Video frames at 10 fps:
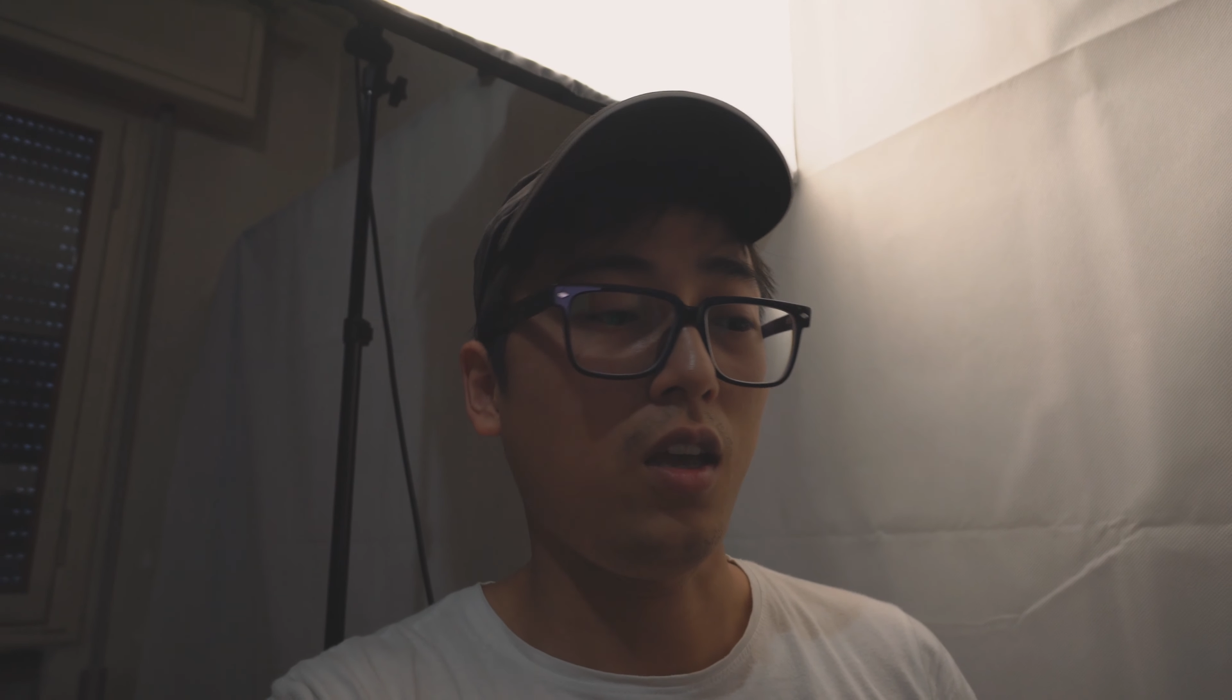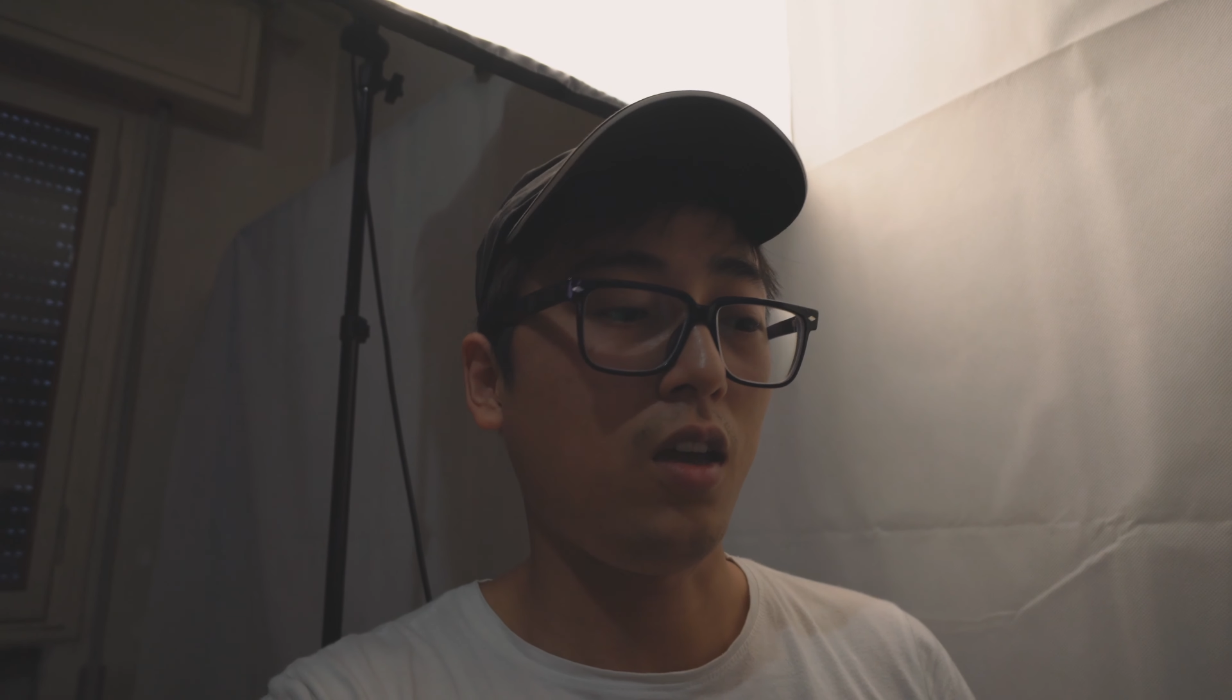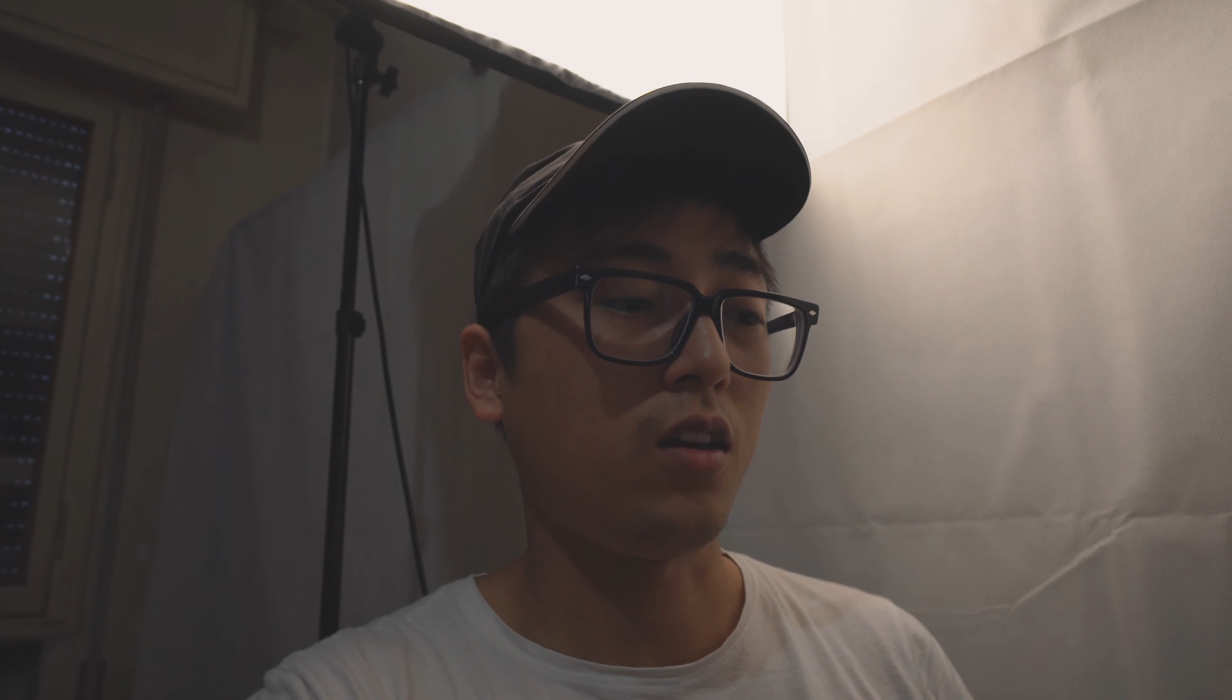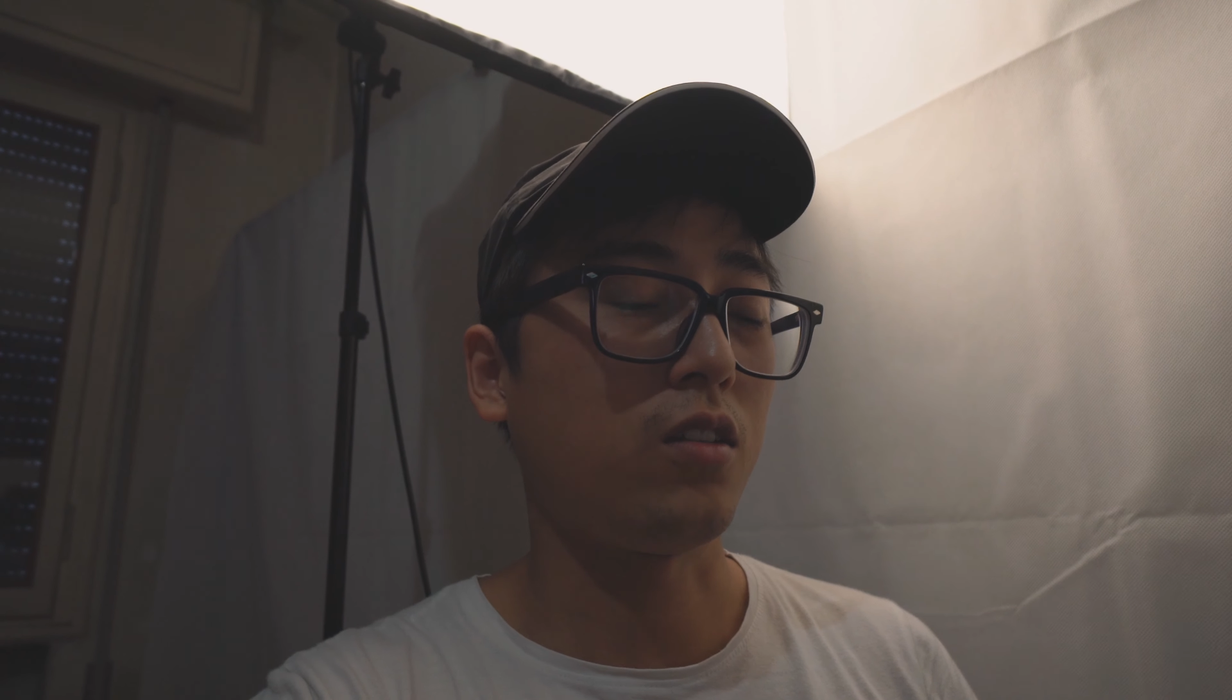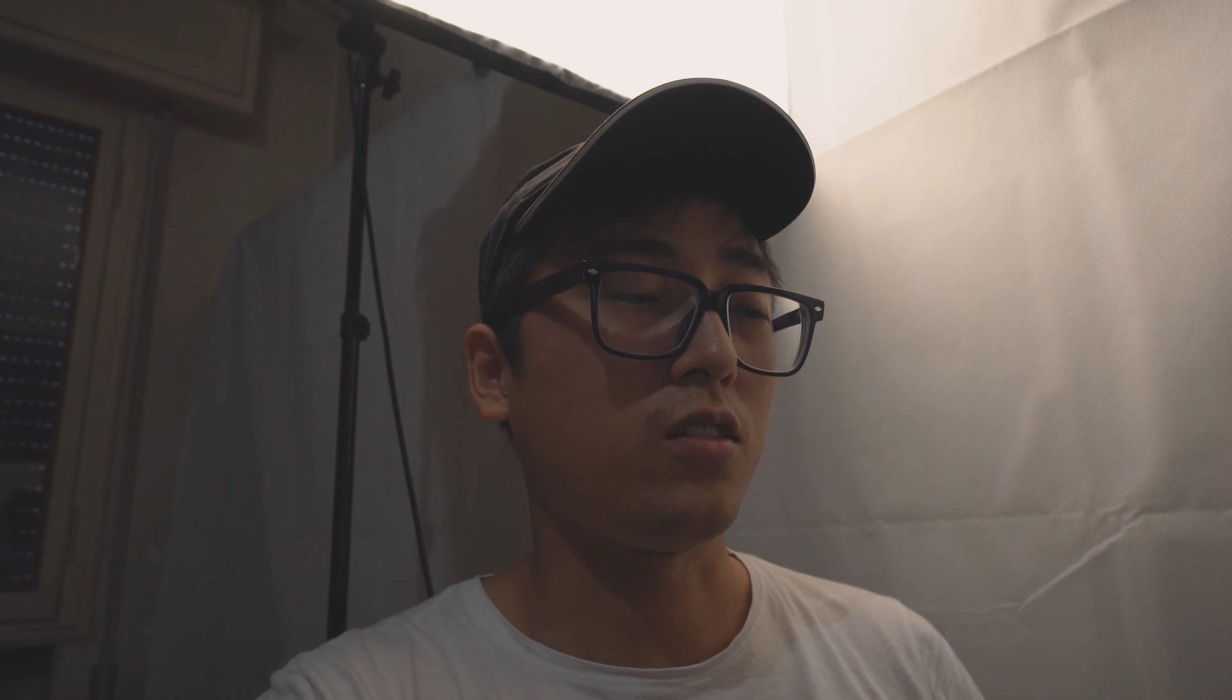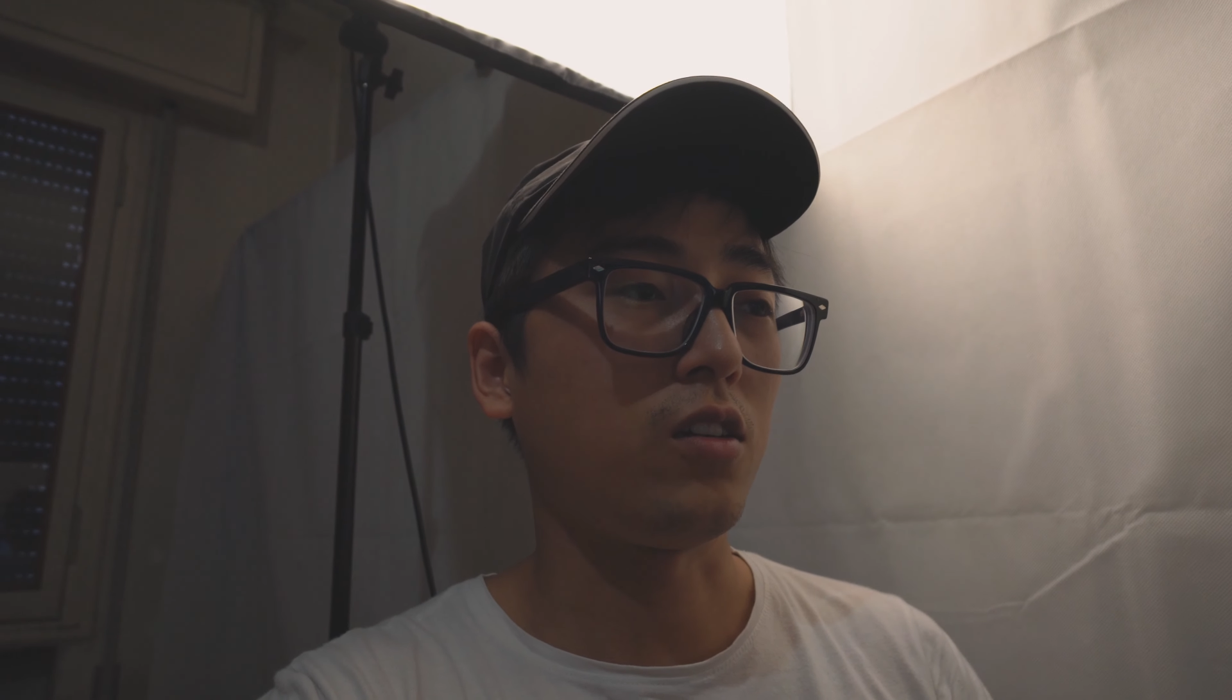and